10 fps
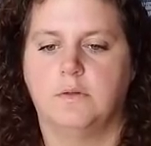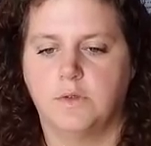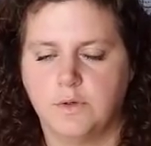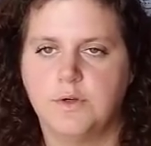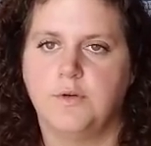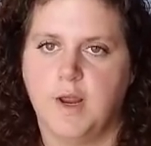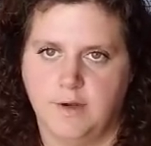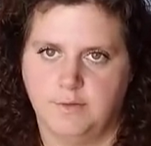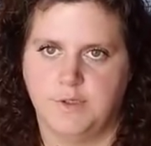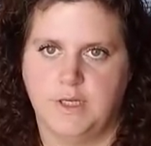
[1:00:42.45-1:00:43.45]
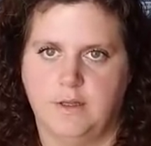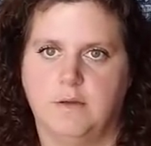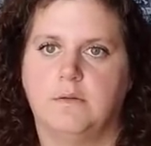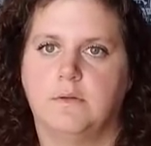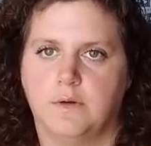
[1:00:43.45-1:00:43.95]
Learn your energy.
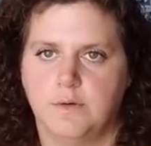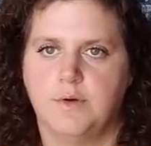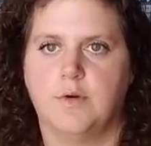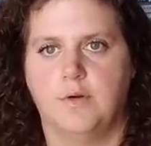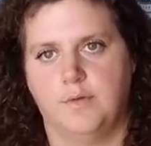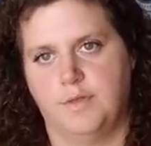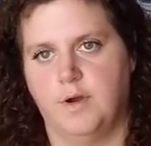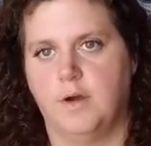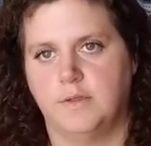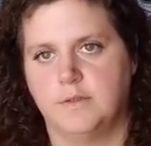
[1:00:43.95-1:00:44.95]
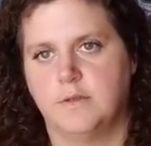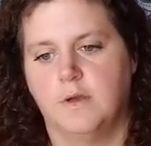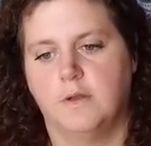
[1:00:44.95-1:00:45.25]
Learn your own thoughts.